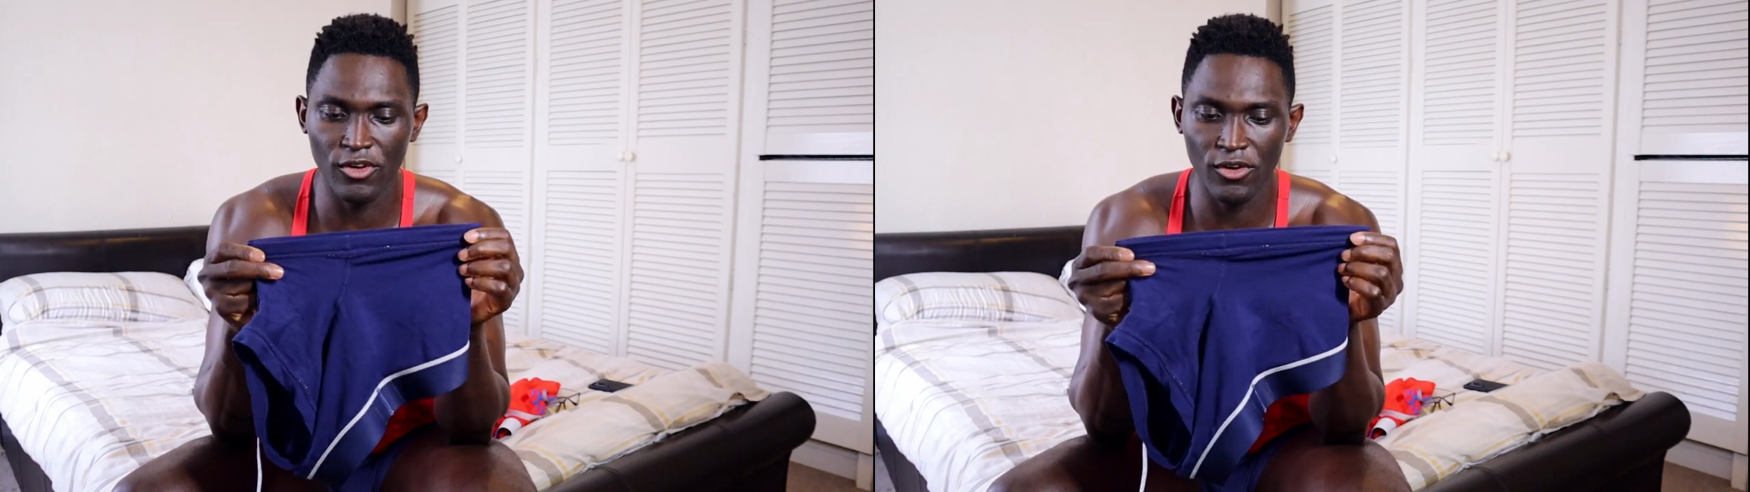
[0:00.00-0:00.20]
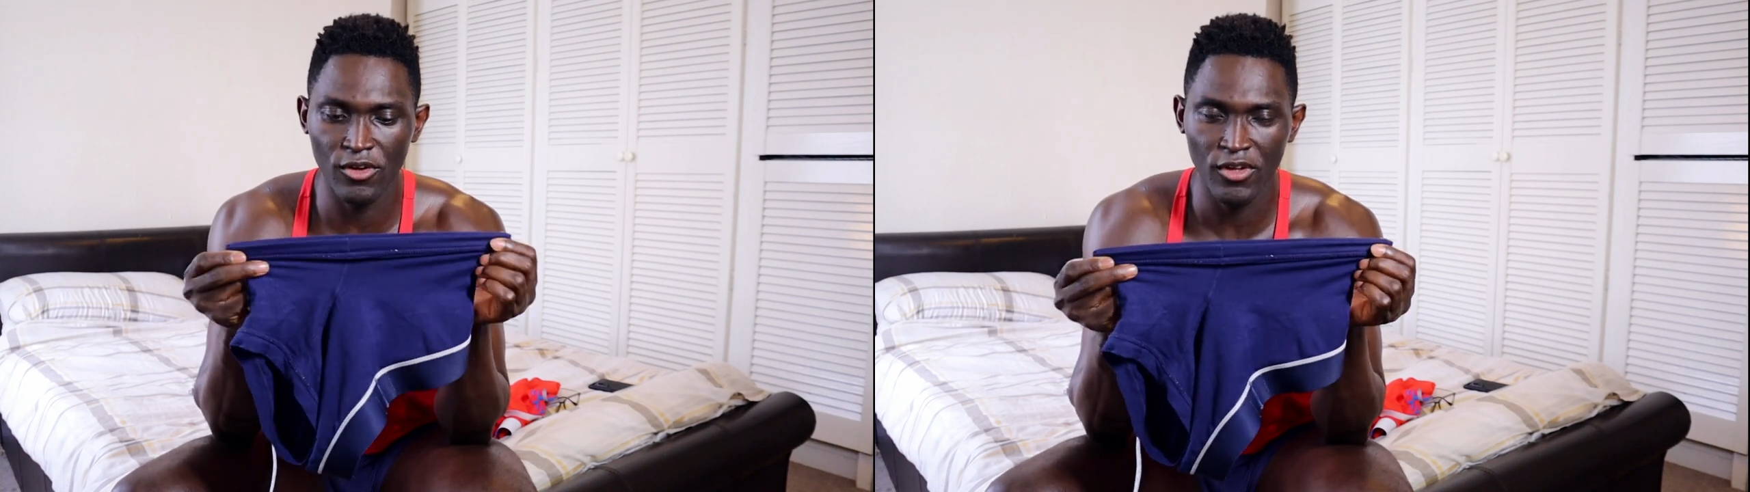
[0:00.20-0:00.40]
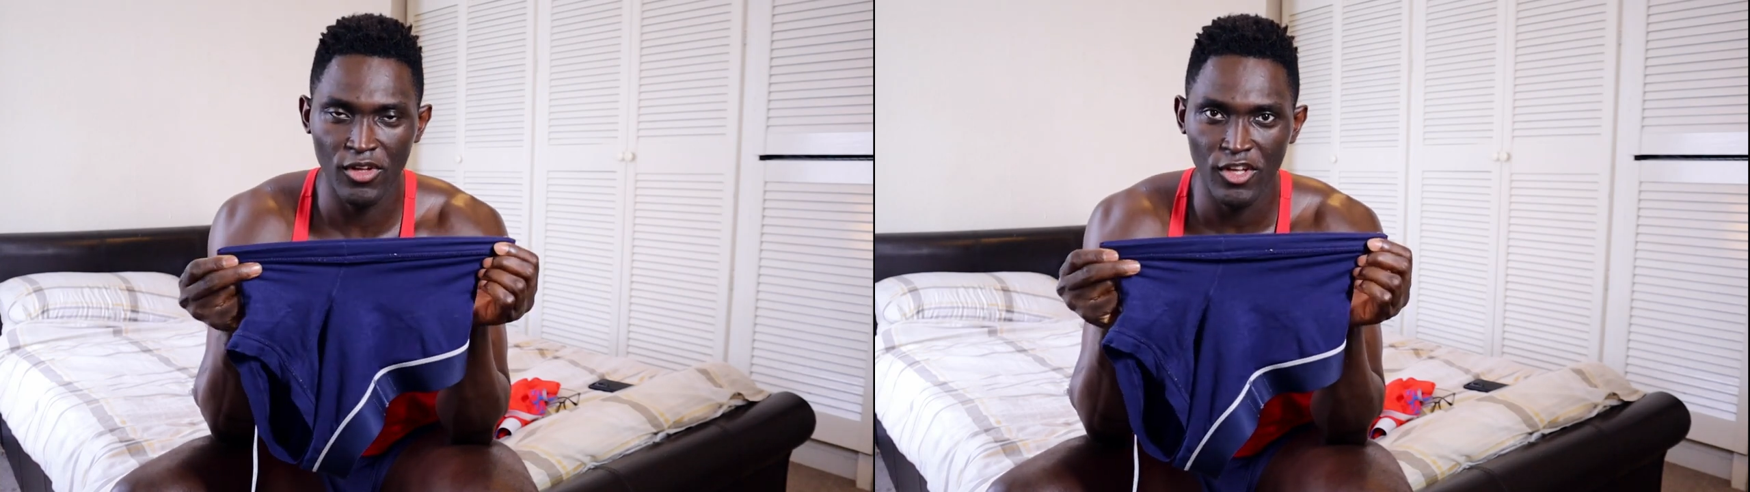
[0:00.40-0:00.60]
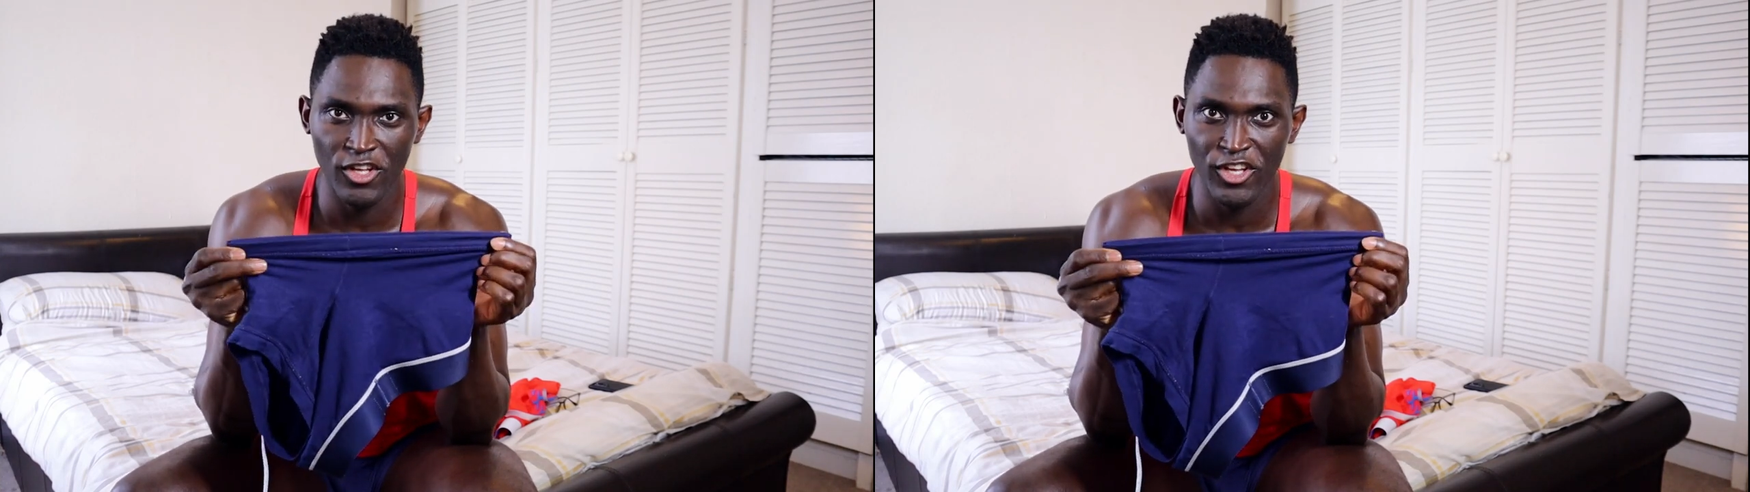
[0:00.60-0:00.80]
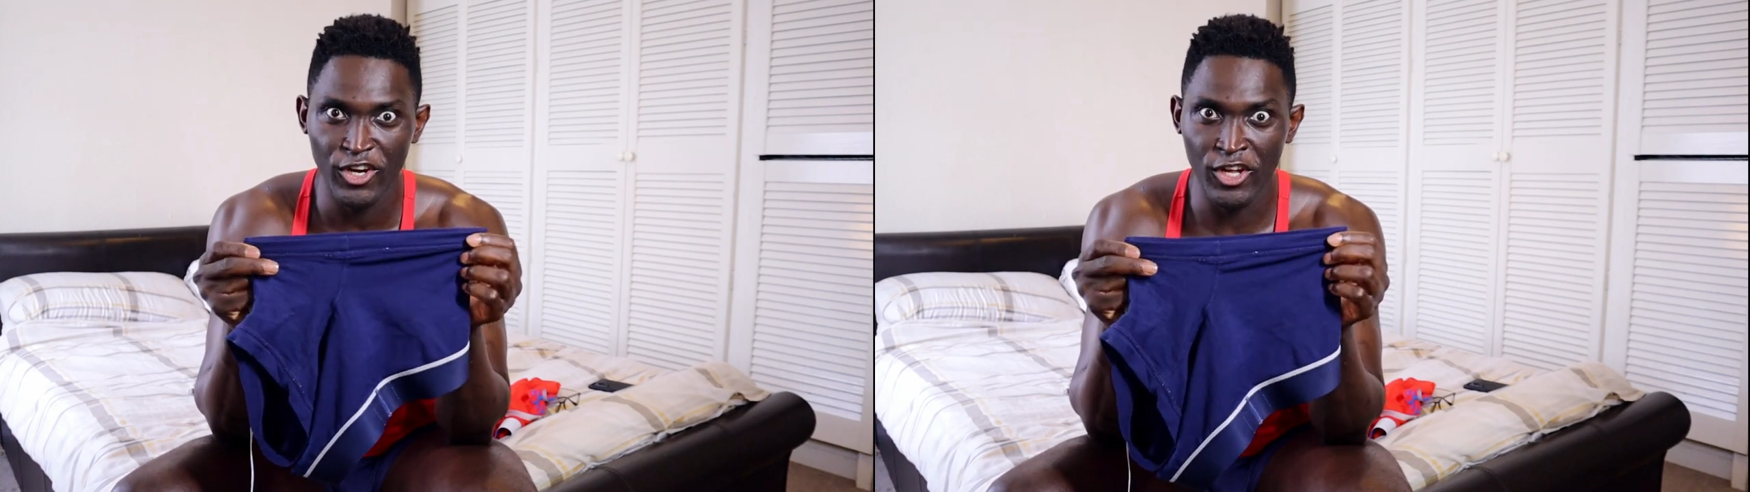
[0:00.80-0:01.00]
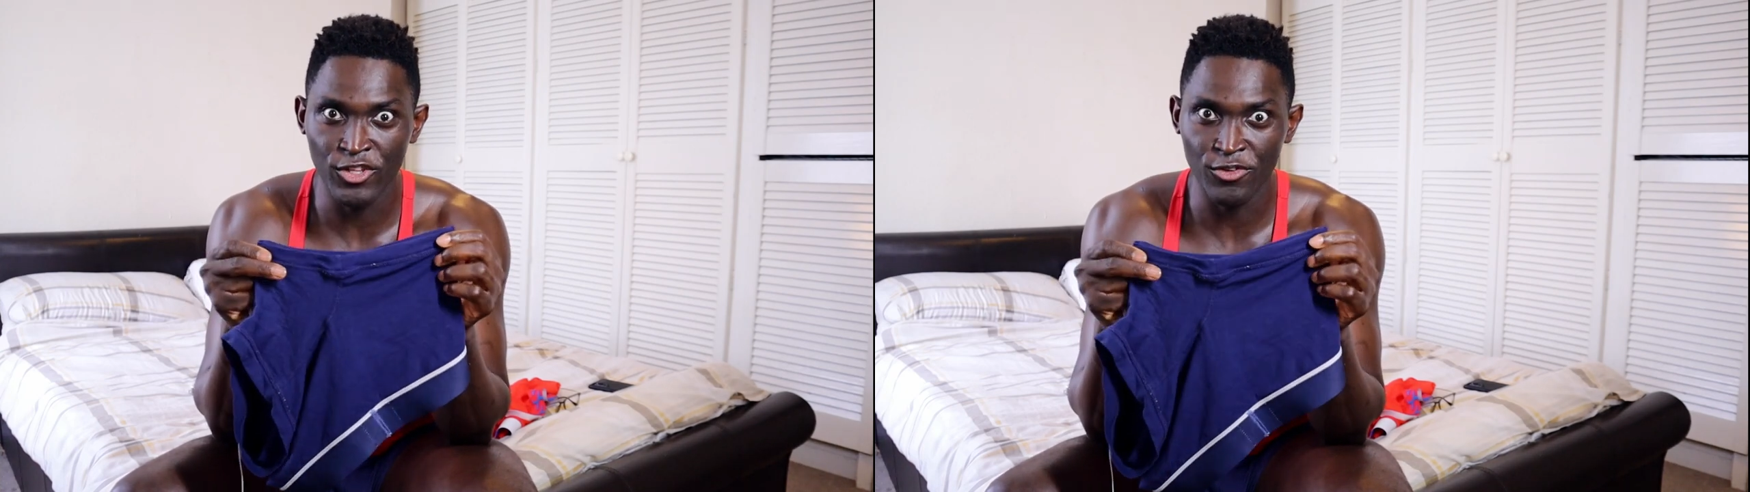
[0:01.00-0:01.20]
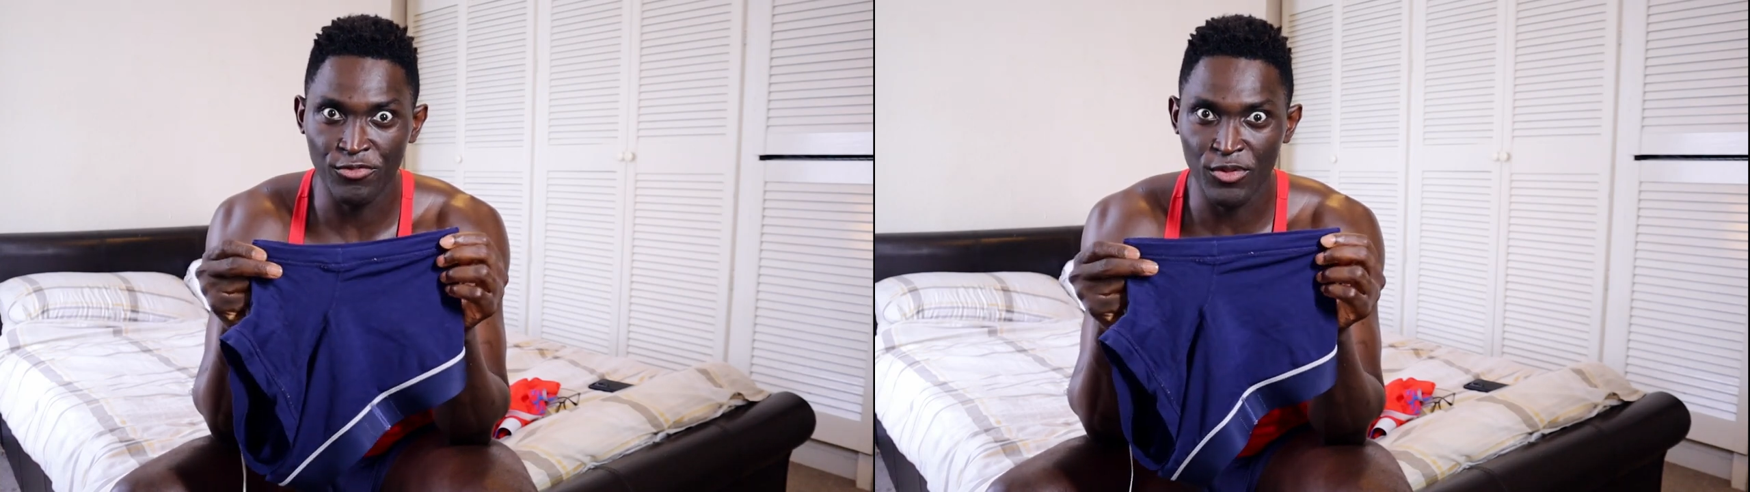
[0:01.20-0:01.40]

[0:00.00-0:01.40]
not going to